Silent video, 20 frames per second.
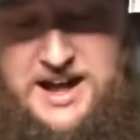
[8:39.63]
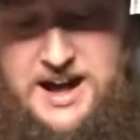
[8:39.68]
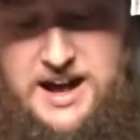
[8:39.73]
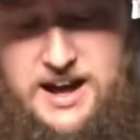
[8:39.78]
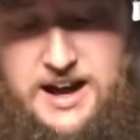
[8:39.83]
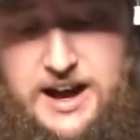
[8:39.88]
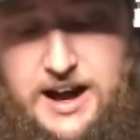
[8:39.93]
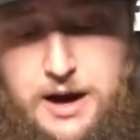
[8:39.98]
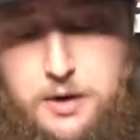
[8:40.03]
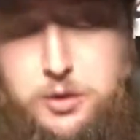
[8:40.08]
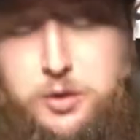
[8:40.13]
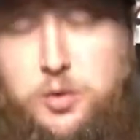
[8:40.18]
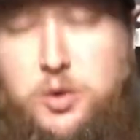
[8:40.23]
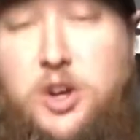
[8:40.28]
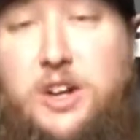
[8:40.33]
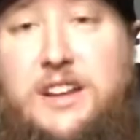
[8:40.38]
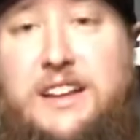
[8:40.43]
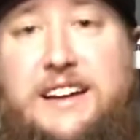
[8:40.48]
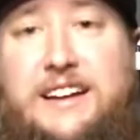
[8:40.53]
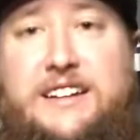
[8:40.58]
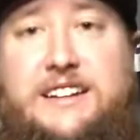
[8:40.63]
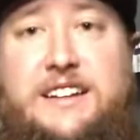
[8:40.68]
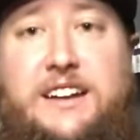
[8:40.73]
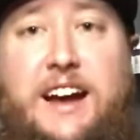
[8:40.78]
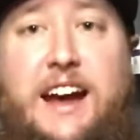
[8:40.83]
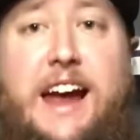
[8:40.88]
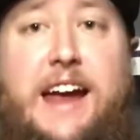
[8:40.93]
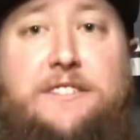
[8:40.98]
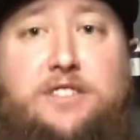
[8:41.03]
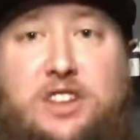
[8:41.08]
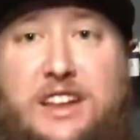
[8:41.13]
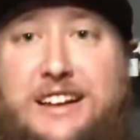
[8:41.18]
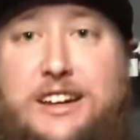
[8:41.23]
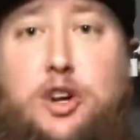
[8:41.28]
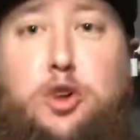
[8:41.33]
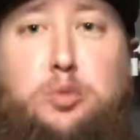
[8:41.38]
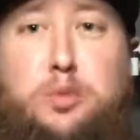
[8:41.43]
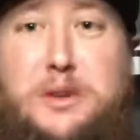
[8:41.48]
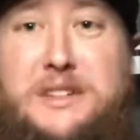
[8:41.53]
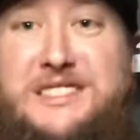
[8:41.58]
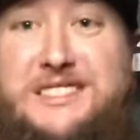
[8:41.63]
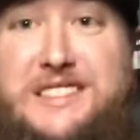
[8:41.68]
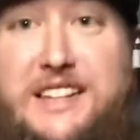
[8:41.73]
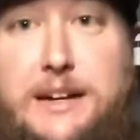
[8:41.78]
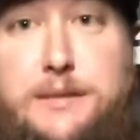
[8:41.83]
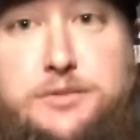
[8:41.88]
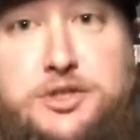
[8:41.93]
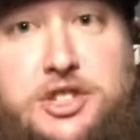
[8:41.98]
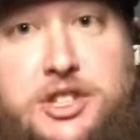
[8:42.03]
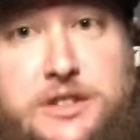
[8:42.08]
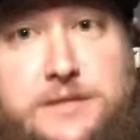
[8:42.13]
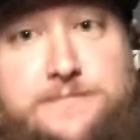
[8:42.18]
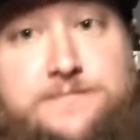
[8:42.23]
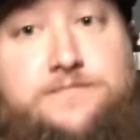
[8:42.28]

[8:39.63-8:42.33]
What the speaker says: I would really like to have like a redemption